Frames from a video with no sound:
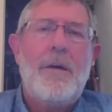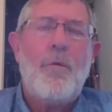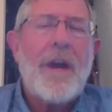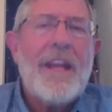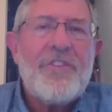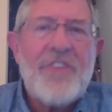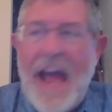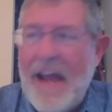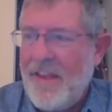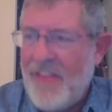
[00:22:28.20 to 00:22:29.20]
What is
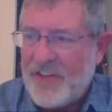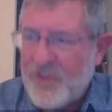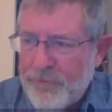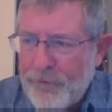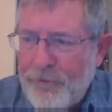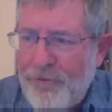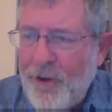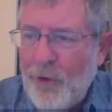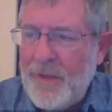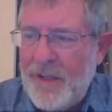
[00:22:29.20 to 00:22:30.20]
that? That's a
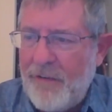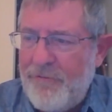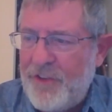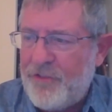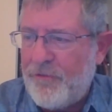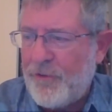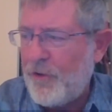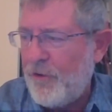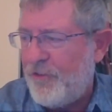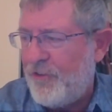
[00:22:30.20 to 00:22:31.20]
fulfillment of this
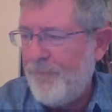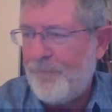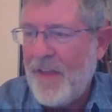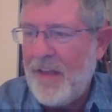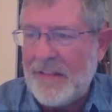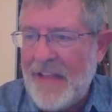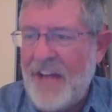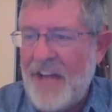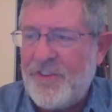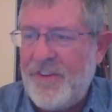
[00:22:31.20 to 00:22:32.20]
verse.
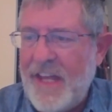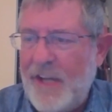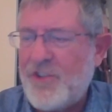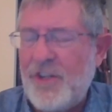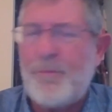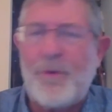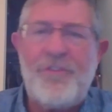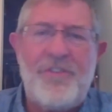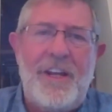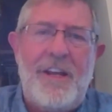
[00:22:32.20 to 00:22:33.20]
Lest they should
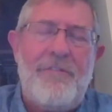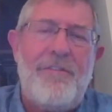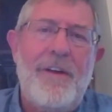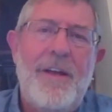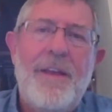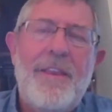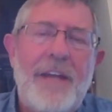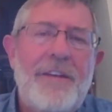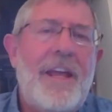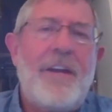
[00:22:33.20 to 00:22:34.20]
perceive.
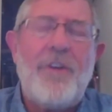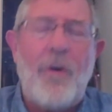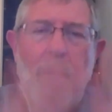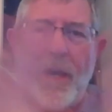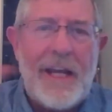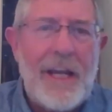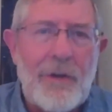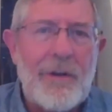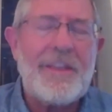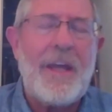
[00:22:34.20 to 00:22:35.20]
They don't want to
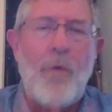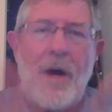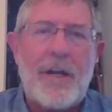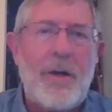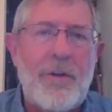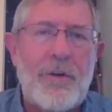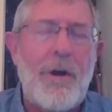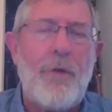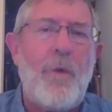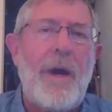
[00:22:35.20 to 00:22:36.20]
hear it. They want to go their
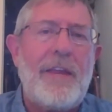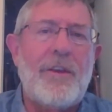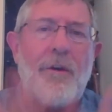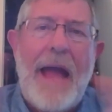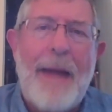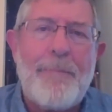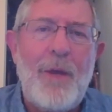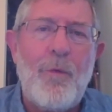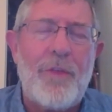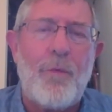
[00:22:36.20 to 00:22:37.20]
own way. They're happy
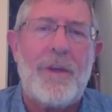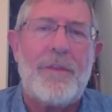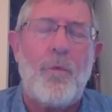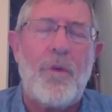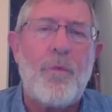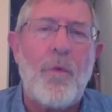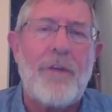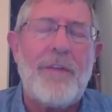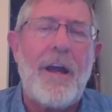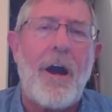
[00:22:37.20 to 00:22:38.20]
with
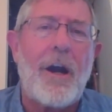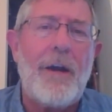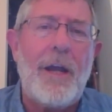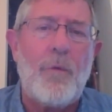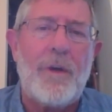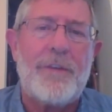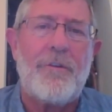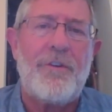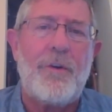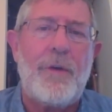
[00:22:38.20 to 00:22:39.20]
where they are and what
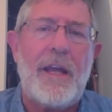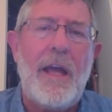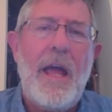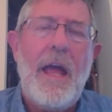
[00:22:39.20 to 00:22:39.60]
they're doing.